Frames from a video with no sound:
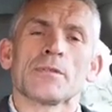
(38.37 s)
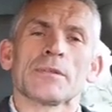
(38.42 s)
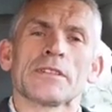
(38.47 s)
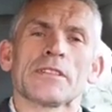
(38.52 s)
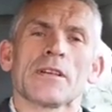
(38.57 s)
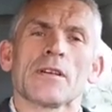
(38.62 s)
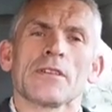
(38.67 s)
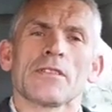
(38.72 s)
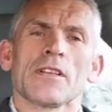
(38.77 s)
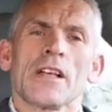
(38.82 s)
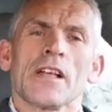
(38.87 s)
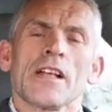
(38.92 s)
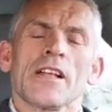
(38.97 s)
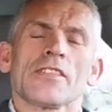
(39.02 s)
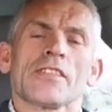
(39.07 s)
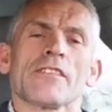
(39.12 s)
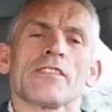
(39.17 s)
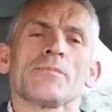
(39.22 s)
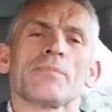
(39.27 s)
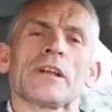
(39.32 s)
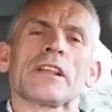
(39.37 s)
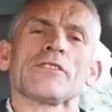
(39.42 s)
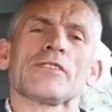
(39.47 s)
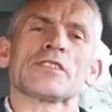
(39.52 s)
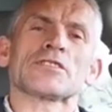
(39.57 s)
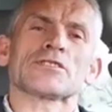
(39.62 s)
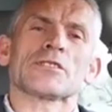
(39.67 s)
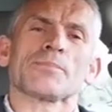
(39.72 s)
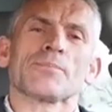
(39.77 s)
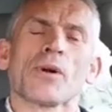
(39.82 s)
I mean, there are
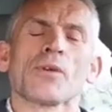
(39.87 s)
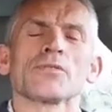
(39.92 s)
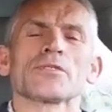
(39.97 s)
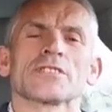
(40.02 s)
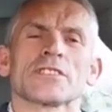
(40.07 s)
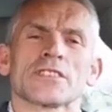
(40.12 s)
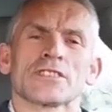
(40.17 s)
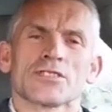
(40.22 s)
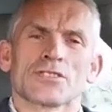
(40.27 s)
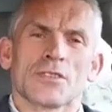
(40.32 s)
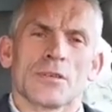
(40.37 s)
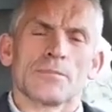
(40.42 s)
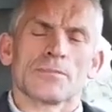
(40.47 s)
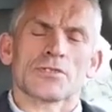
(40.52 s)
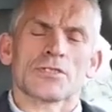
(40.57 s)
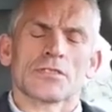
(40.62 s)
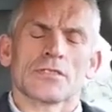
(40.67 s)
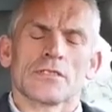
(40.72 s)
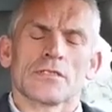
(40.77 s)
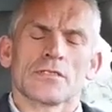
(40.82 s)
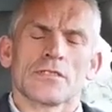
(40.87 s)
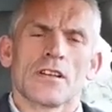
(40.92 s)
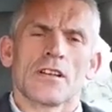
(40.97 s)
benefits to both systems.